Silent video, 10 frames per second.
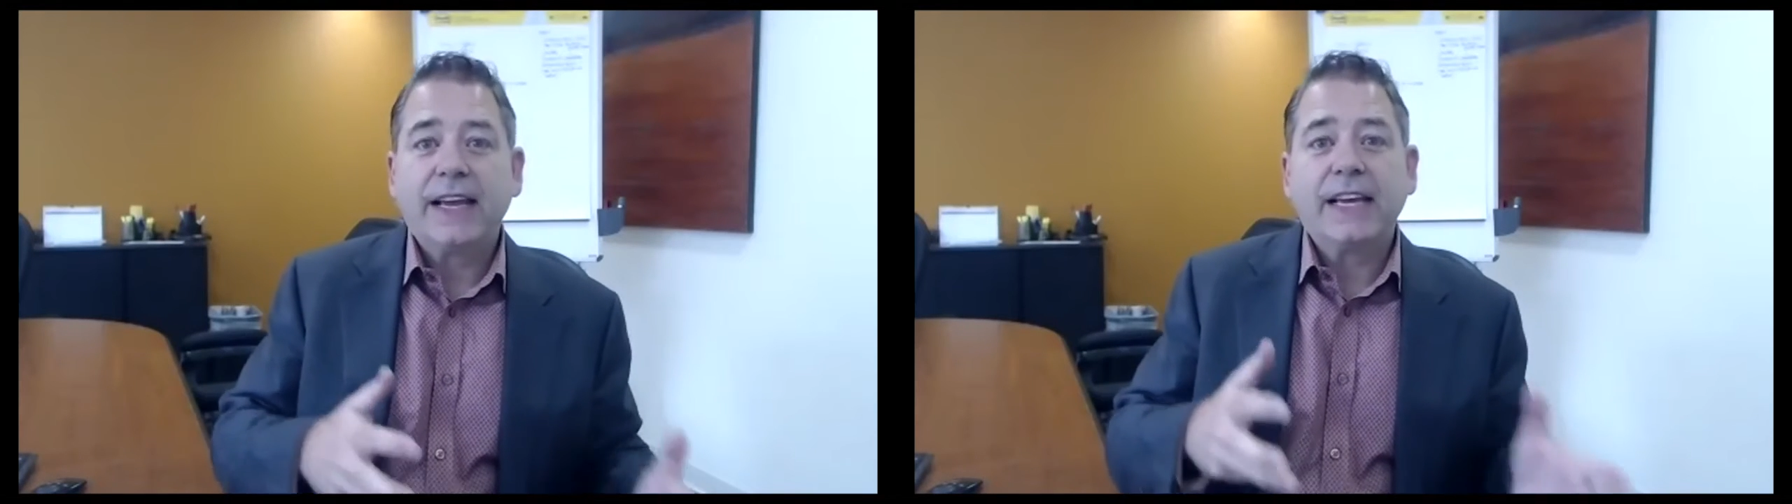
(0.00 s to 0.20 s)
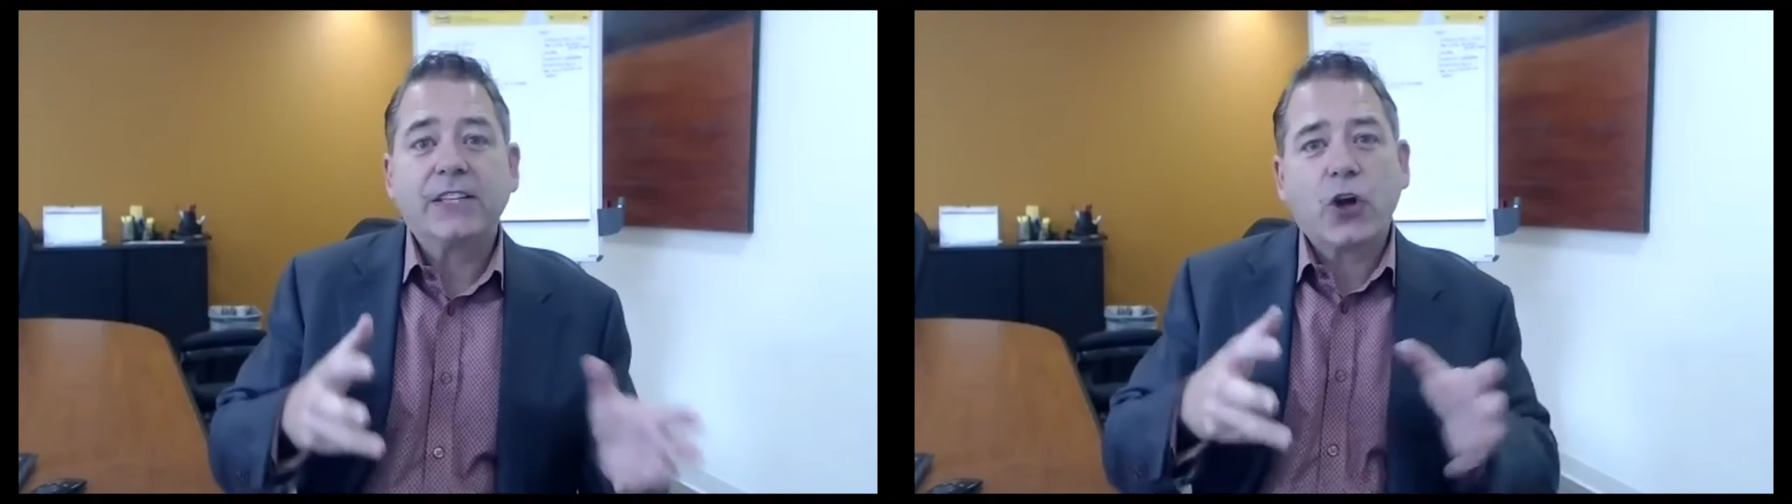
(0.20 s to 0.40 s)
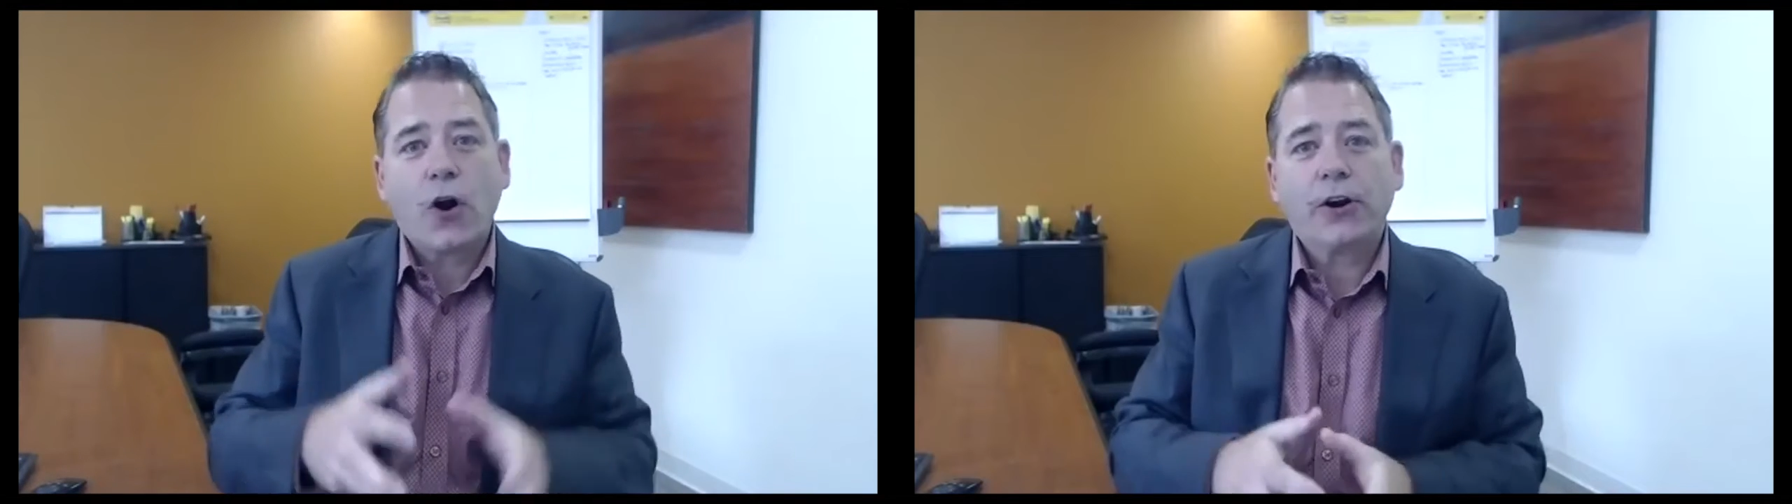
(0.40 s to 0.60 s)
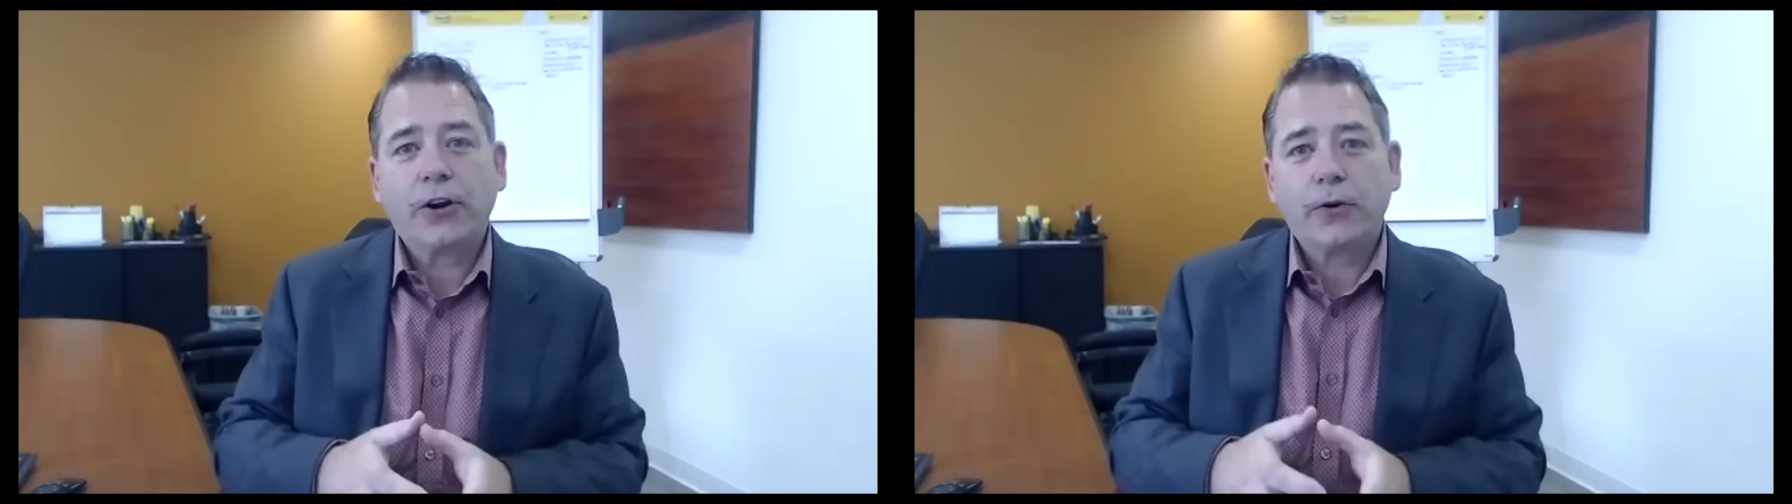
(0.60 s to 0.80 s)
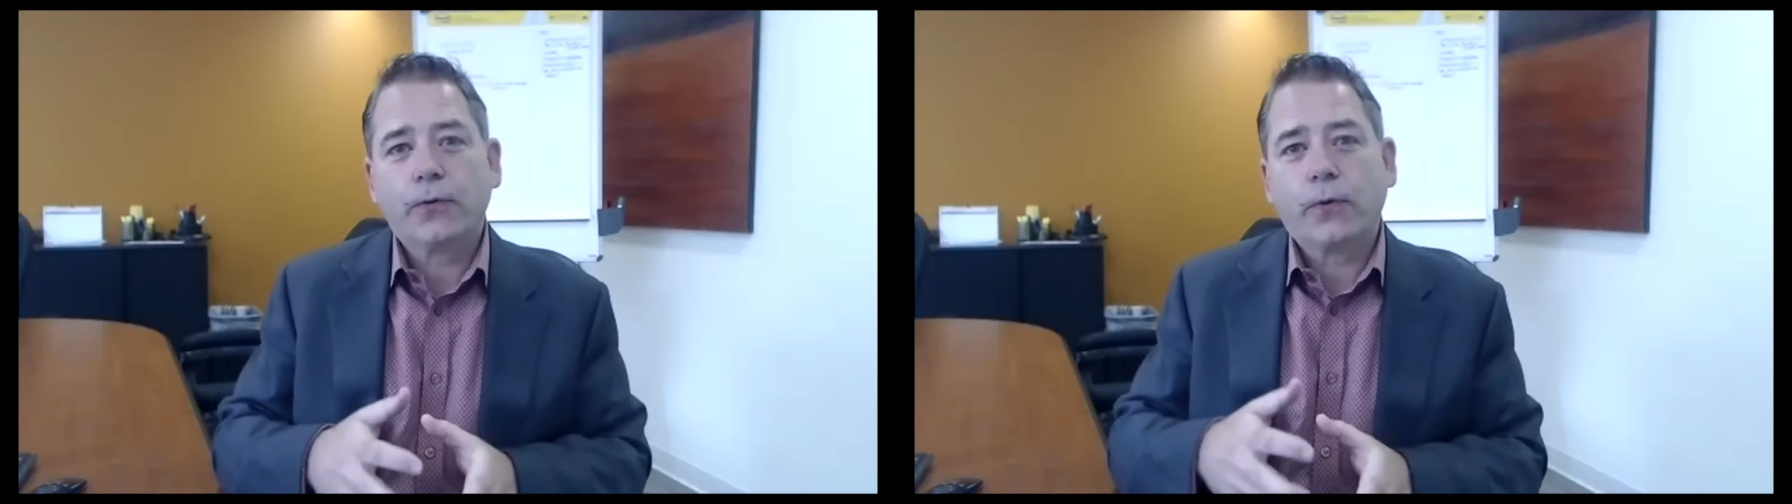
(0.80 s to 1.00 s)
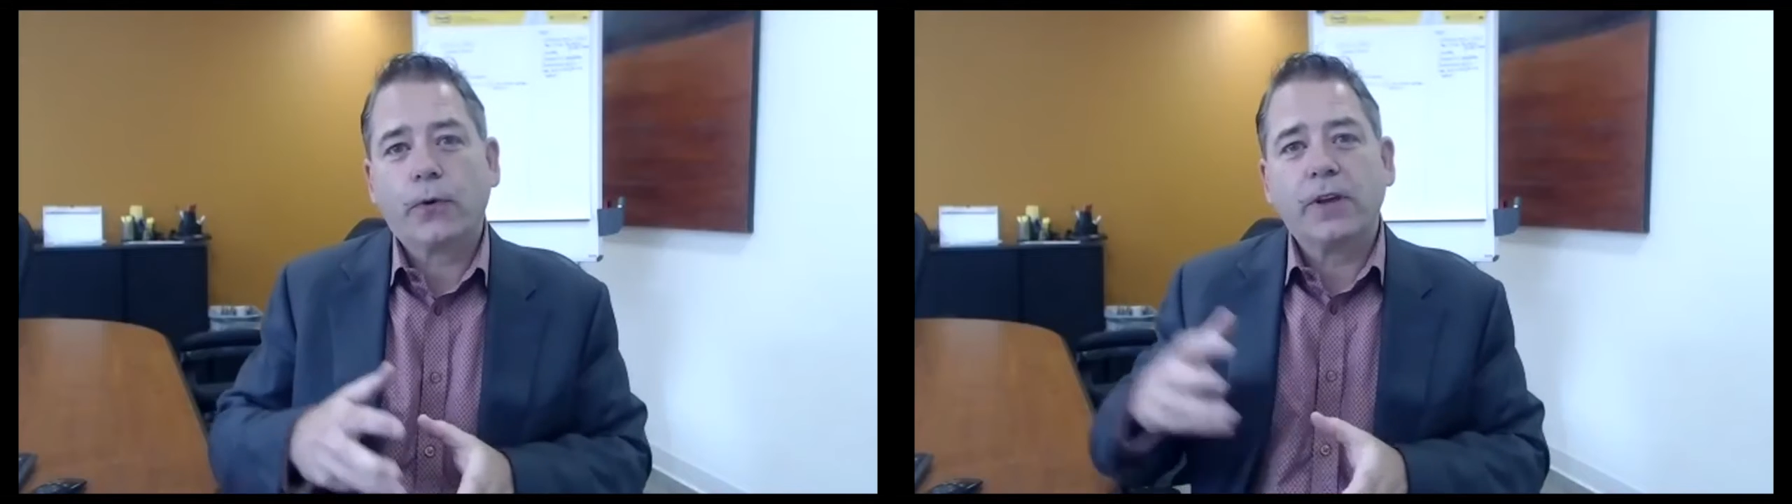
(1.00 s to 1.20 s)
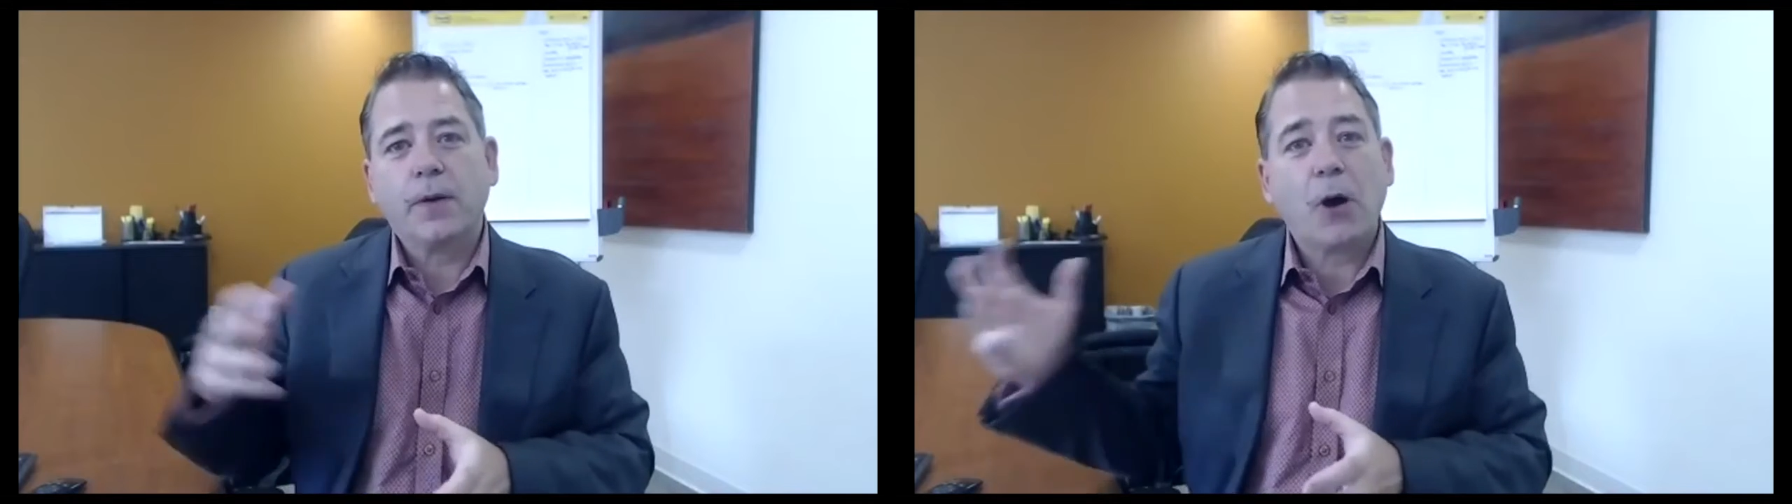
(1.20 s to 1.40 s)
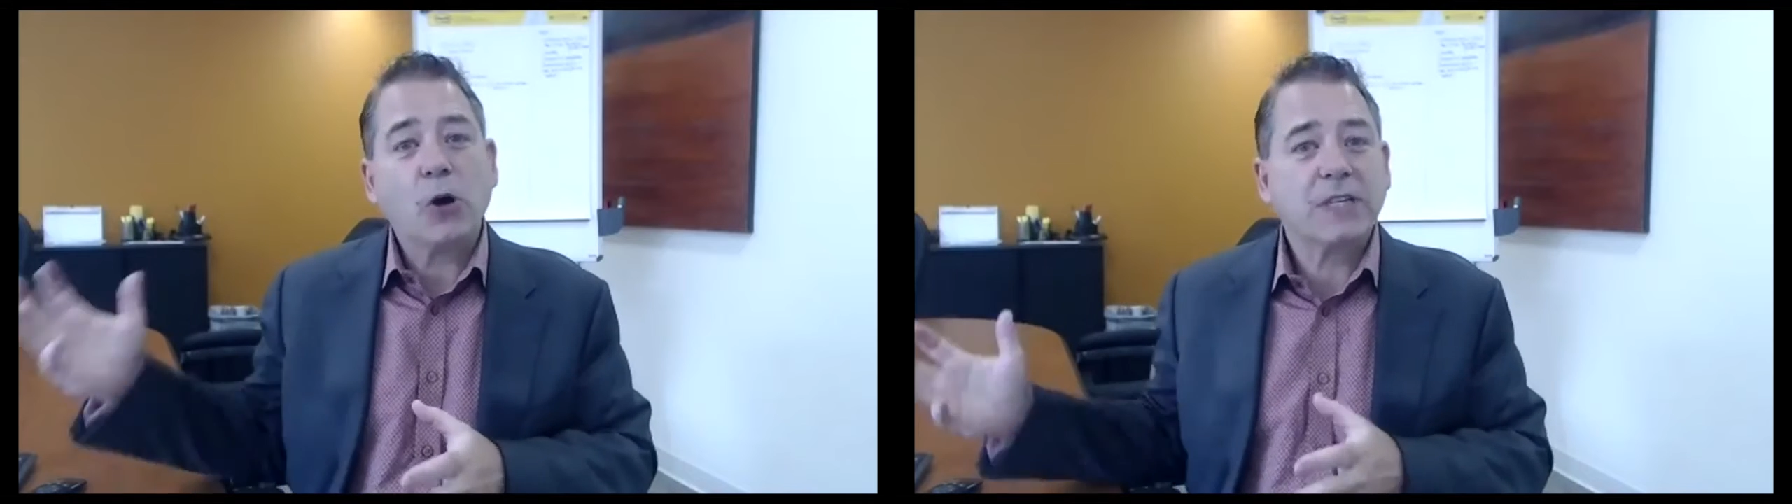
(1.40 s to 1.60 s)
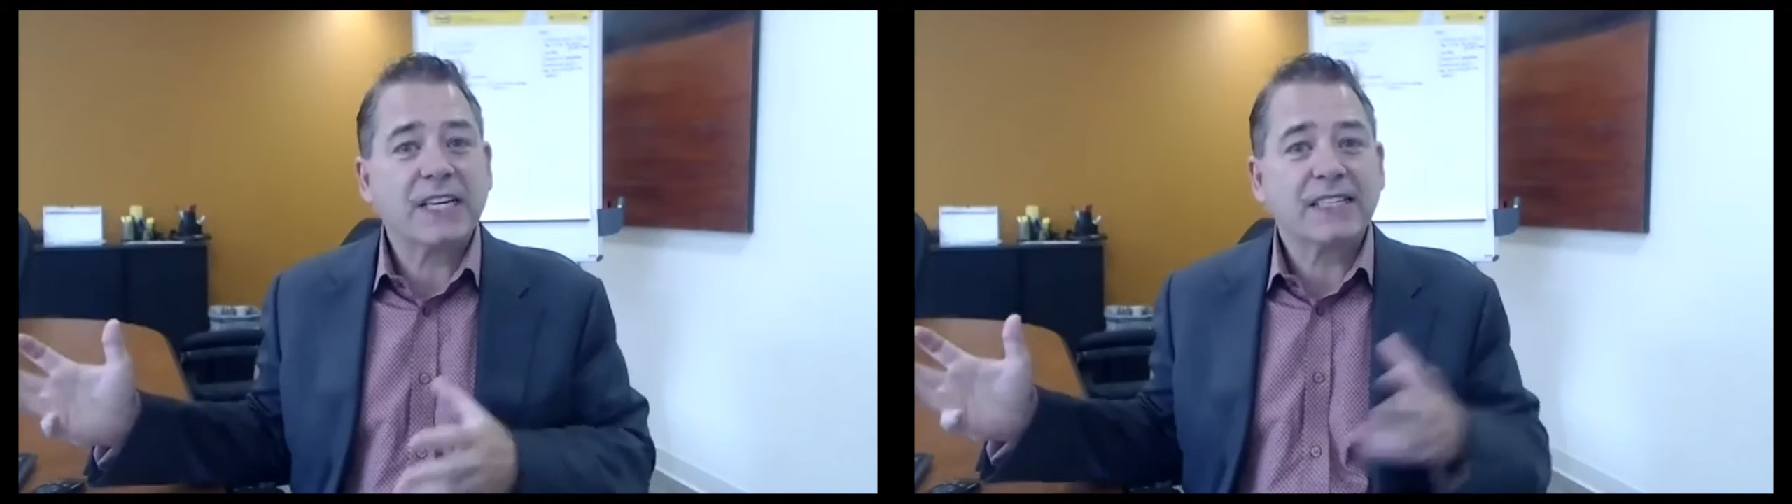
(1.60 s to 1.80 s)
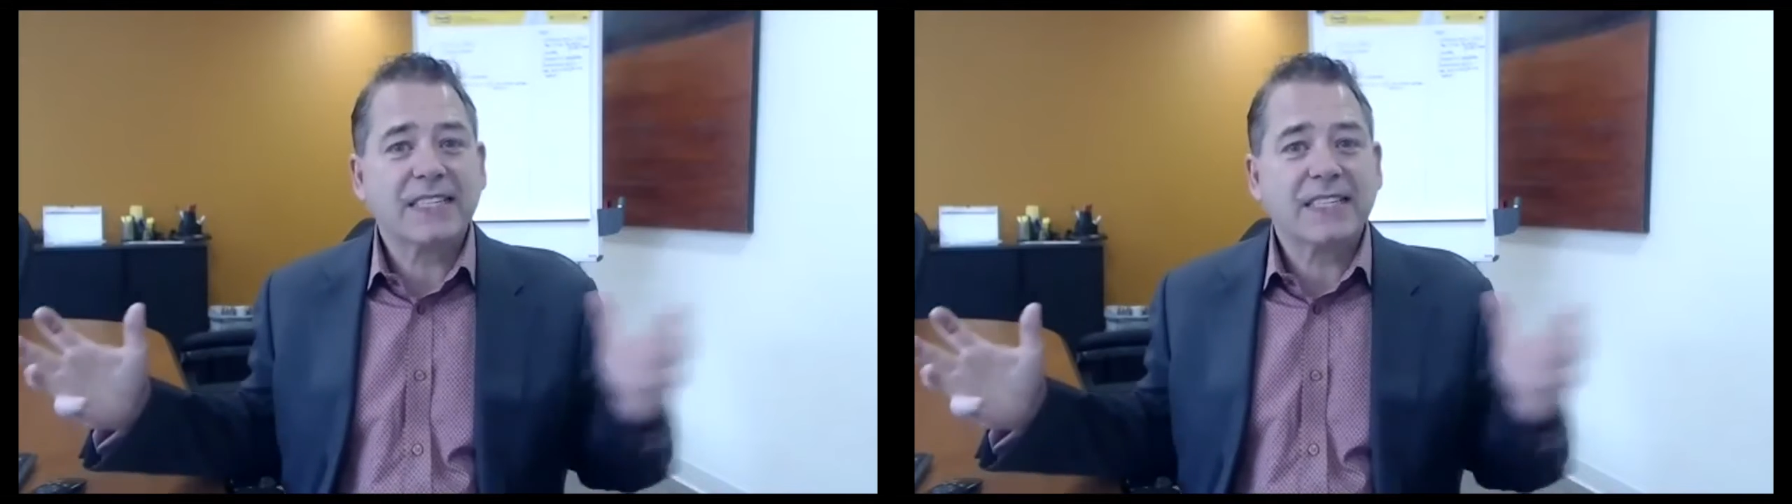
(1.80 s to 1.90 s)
it's harder for the opposing